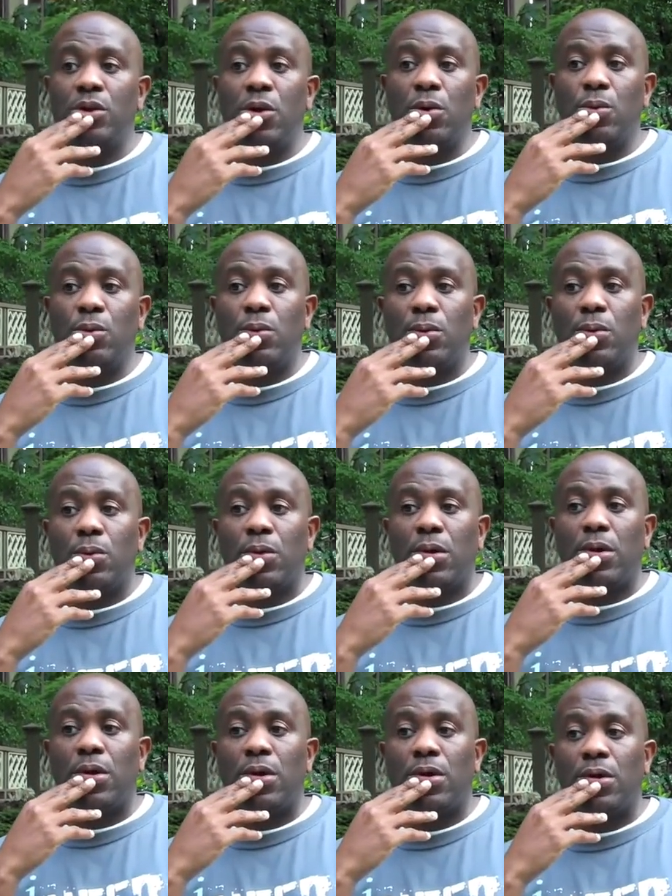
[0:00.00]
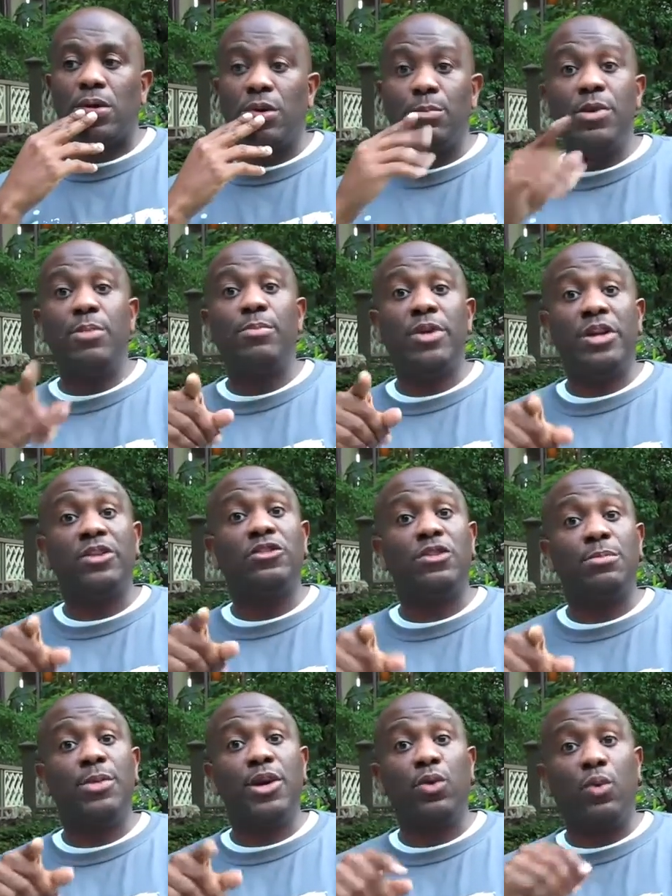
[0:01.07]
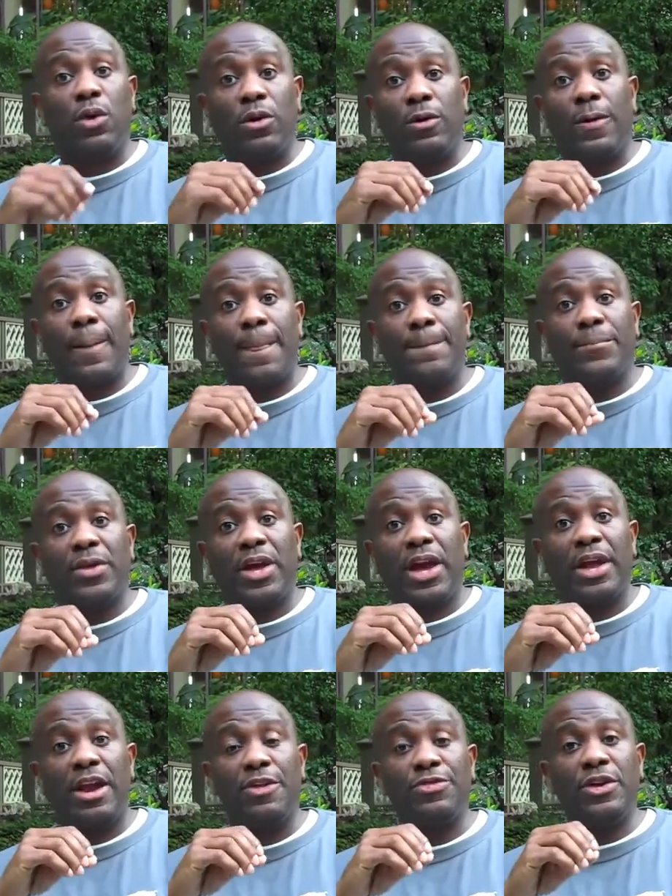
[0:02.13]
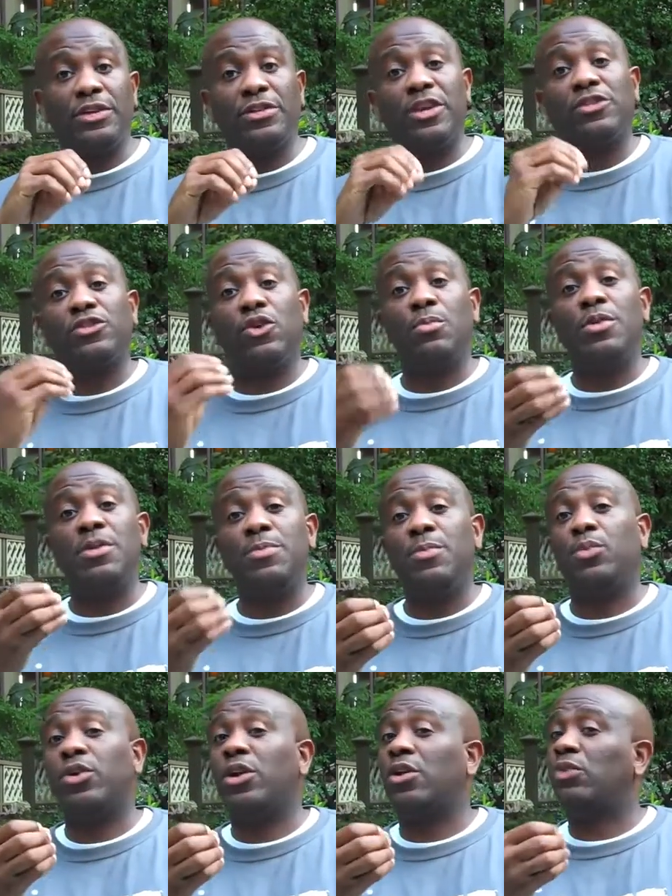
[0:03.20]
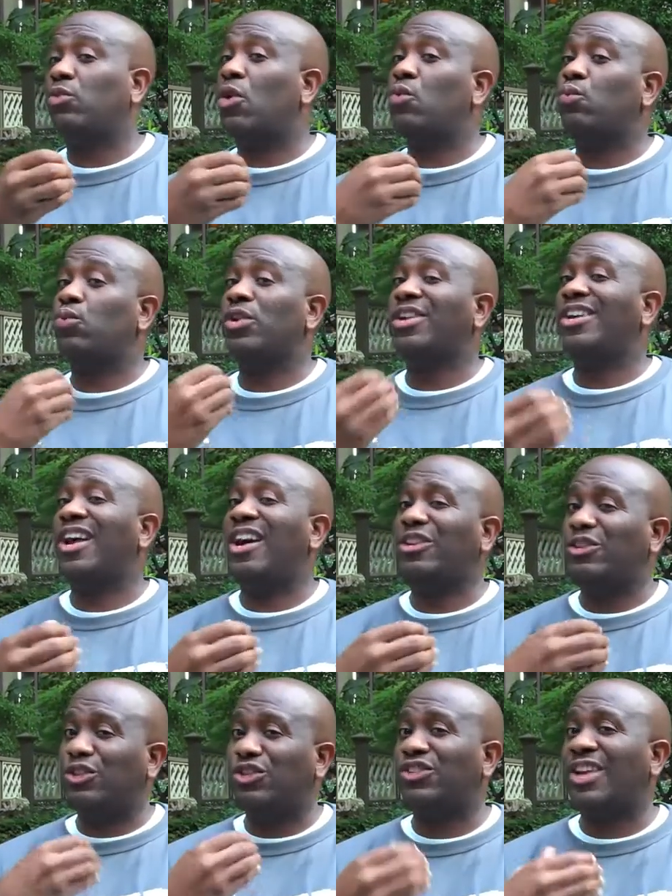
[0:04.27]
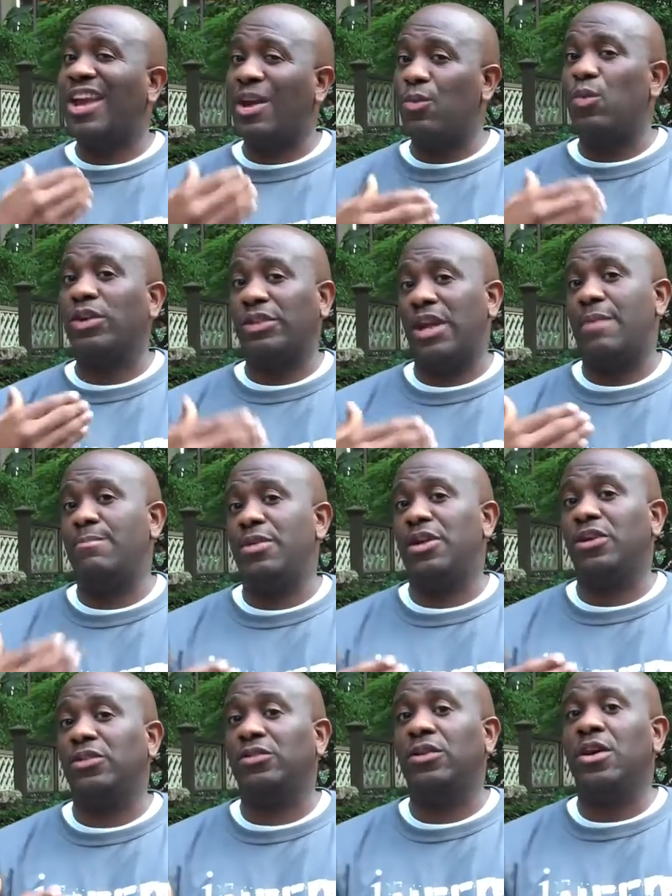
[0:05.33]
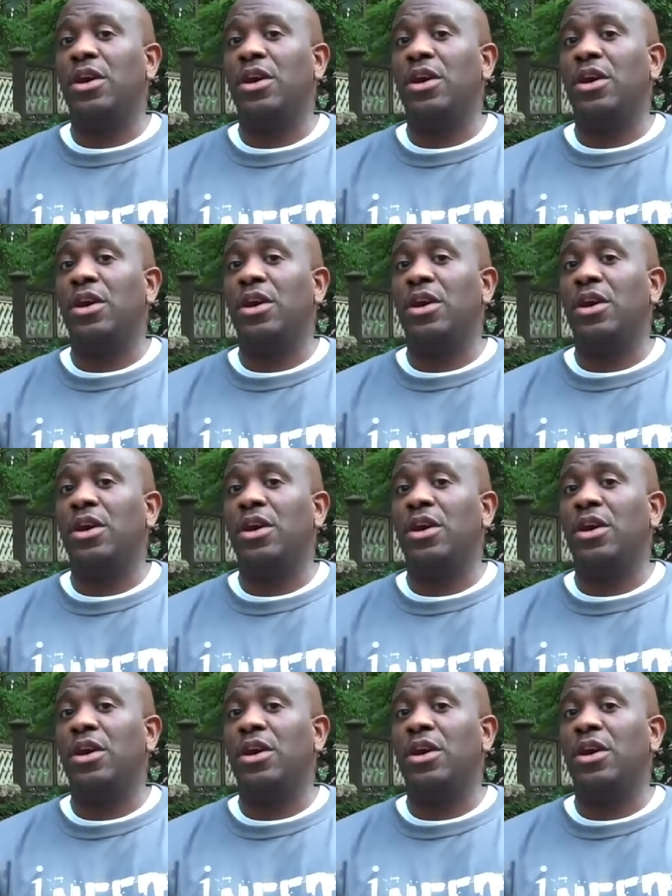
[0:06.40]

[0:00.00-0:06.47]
You know, commitment is the big word. And I think there's so many people that don't really understand what that means.